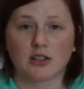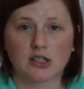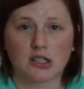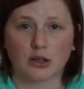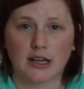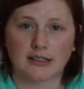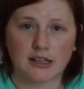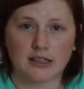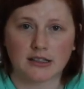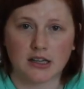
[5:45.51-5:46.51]
So let's
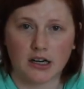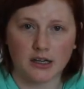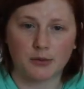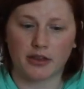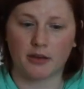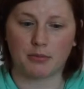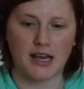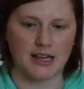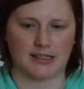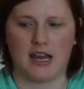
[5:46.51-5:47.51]
get started with the
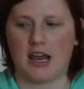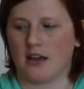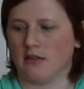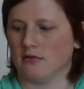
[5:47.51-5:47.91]
planting.